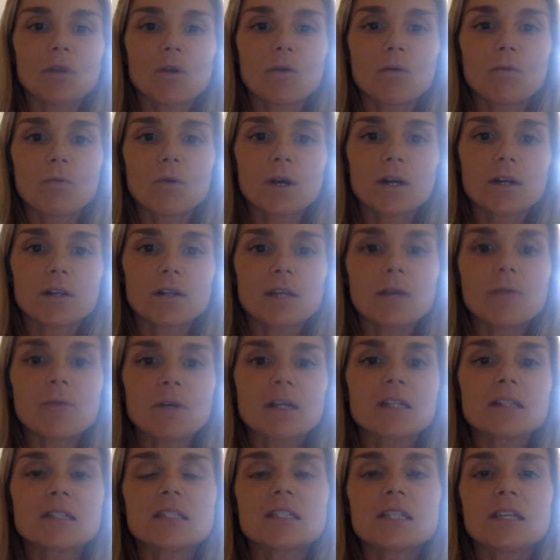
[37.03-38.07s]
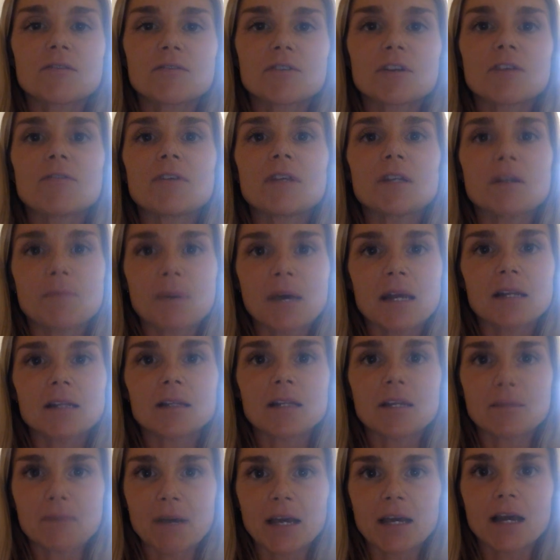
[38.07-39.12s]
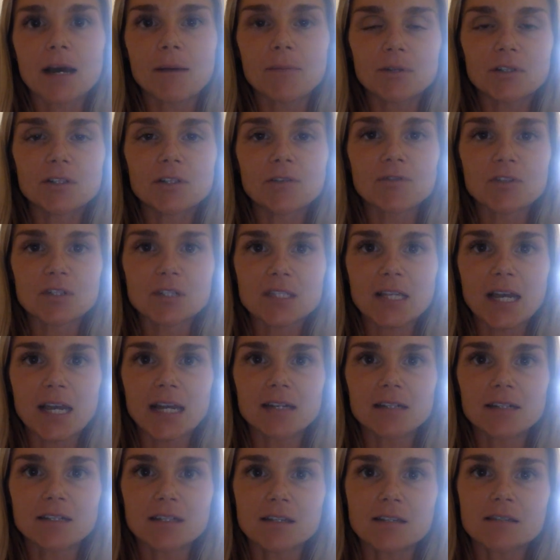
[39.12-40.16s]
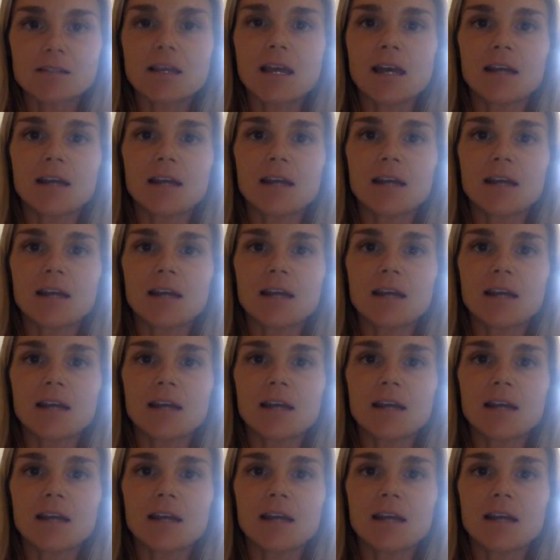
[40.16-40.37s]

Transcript: they were conceived of independently by a couple of different scientists,